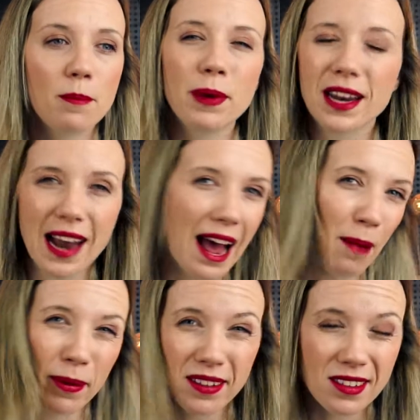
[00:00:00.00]
but it
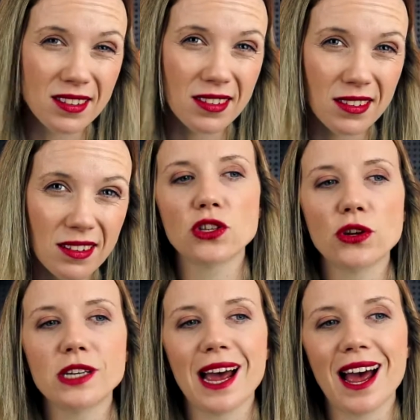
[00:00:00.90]
happens. So
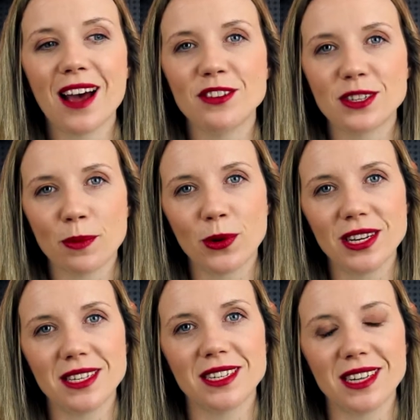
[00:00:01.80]
to have somebody
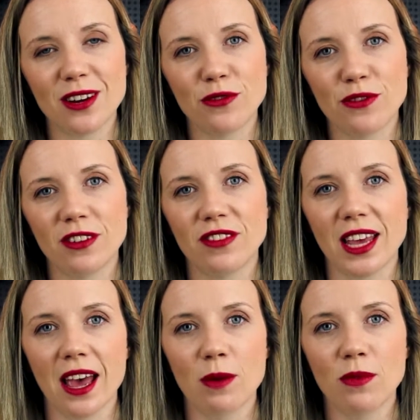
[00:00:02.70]
sit down in front of a
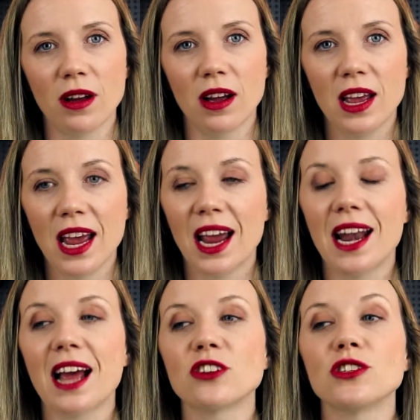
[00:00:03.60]
camera
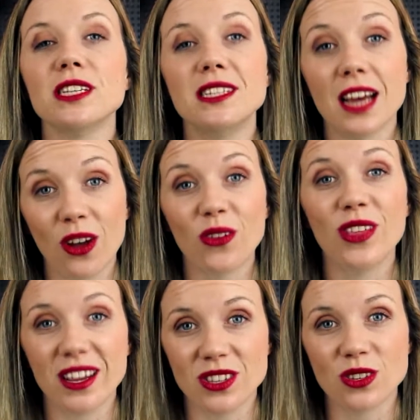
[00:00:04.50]
and actually tell
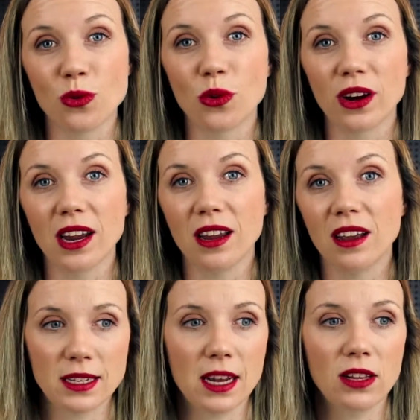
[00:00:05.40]
their story,
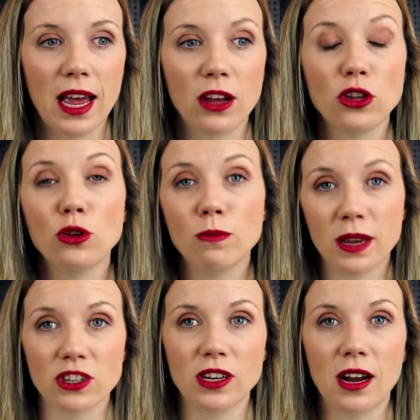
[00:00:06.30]
tell how you
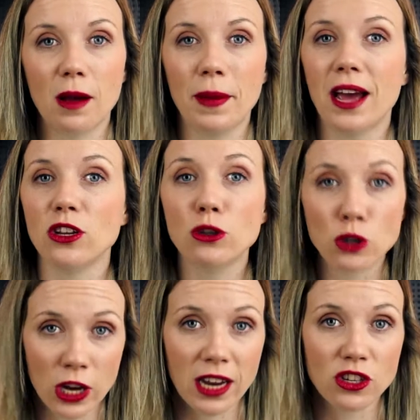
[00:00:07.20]
measured up, how you
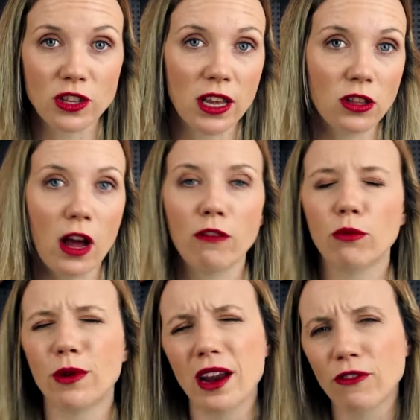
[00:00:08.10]
changed their life,
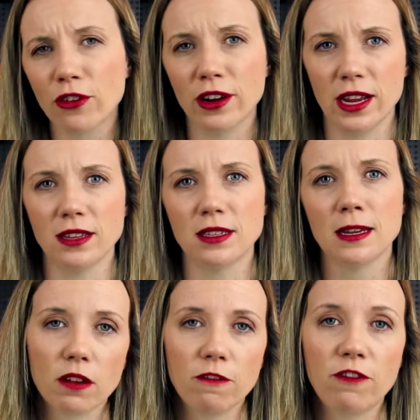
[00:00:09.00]
whatever it is,
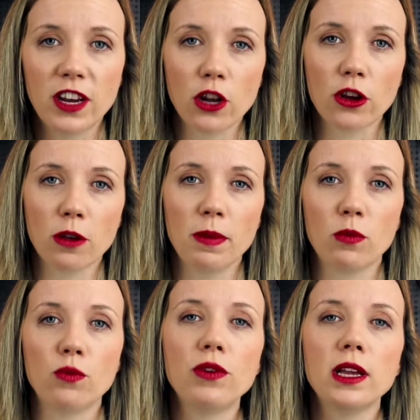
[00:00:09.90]
video can be
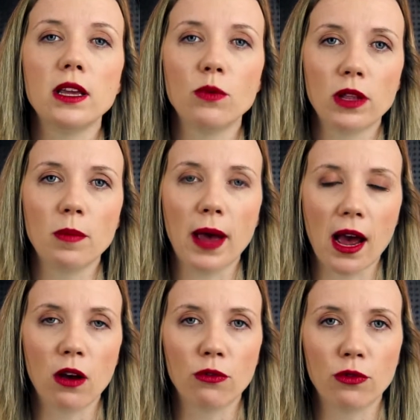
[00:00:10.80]
really, really
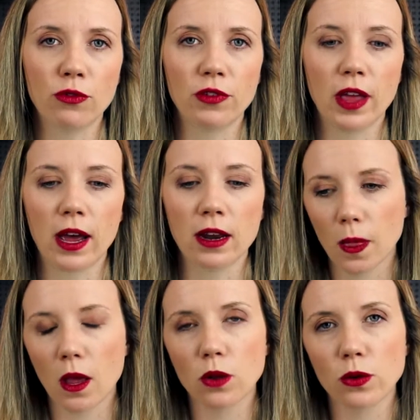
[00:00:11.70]
powerful for that.
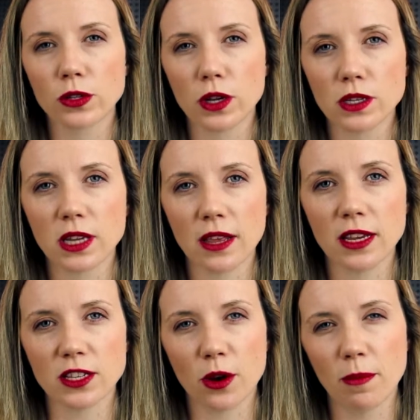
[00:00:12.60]
I'll also say
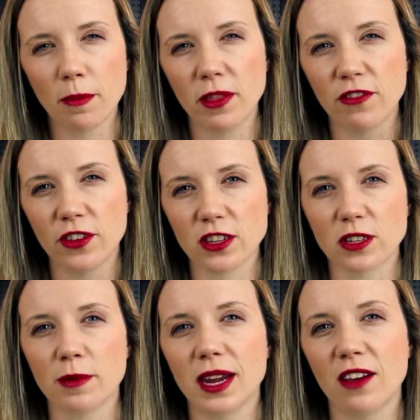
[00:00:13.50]
this, I remember the first
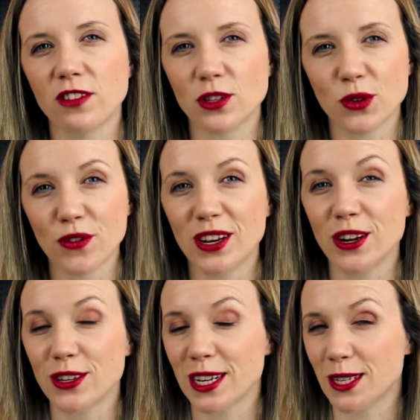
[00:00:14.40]
time I ever saw a
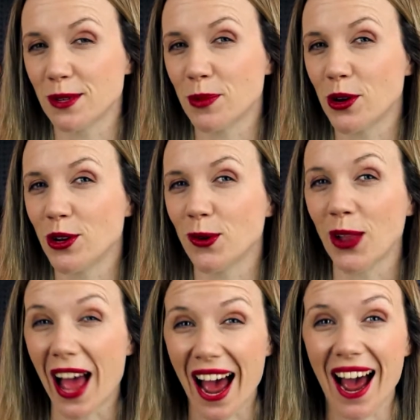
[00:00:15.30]
video
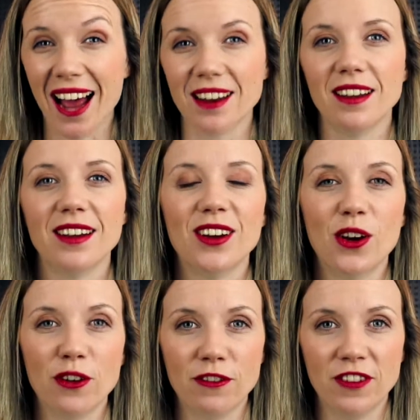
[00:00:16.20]
testimonial ad
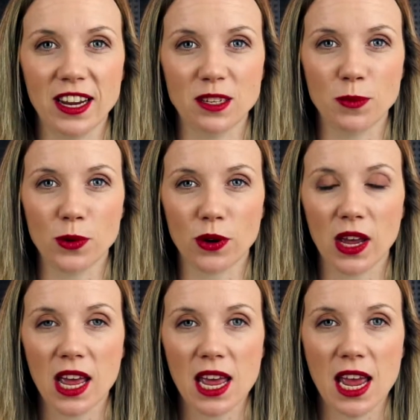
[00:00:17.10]
on Facebook,
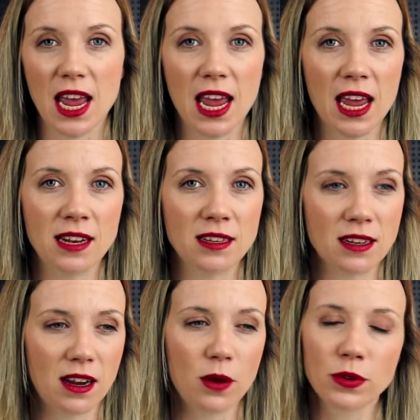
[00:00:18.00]
and
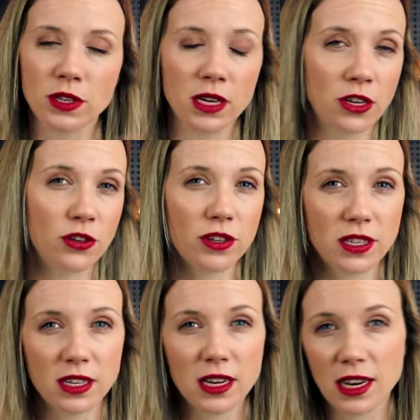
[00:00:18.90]
I wasn't
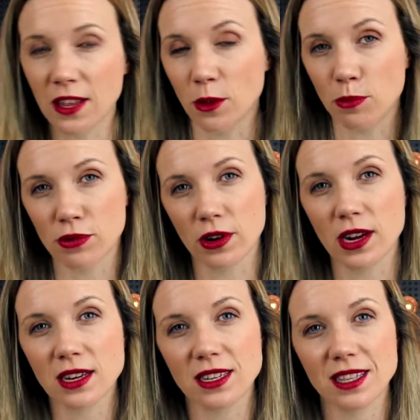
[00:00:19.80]
interested in the
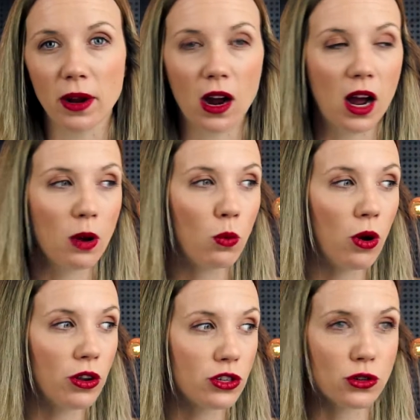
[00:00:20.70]
product, but I
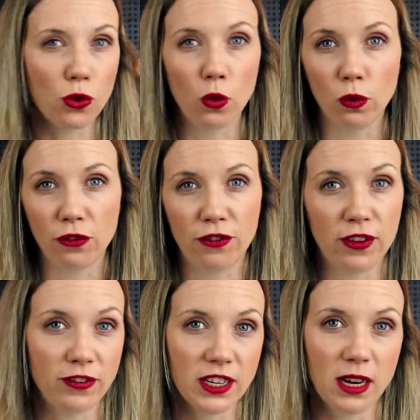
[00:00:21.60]
watched all
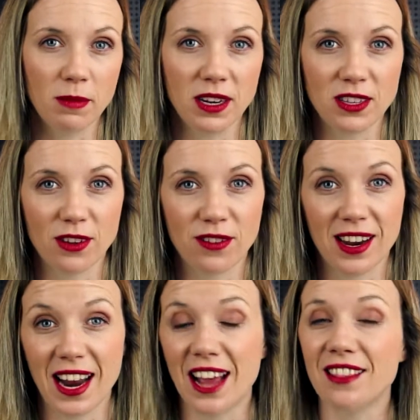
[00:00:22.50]
15 minutes of
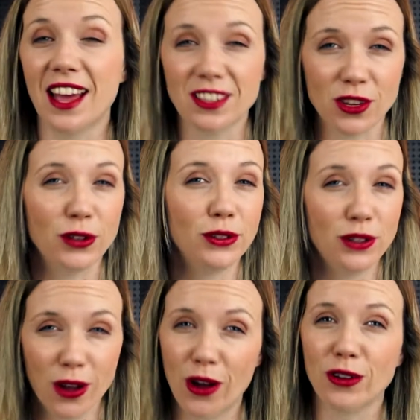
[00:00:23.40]
it, and that's a
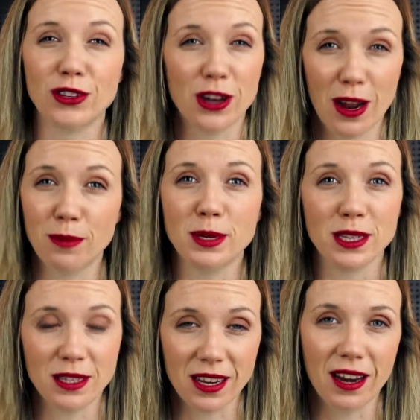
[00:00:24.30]
long time to
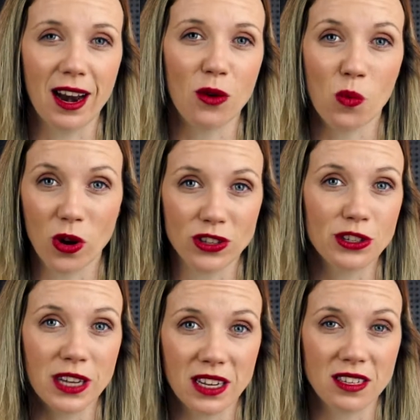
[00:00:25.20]
sit and watch a
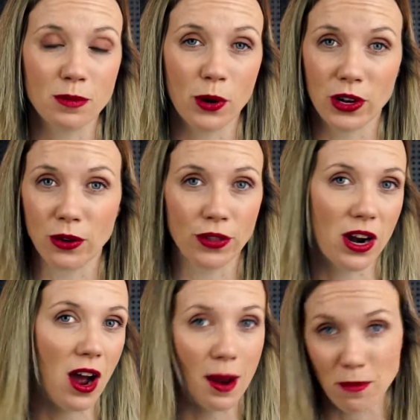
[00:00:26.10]
testimonial that
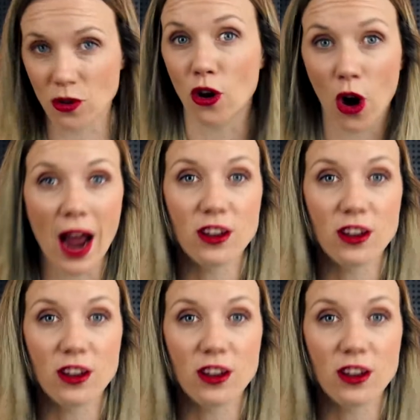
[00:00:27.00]
I know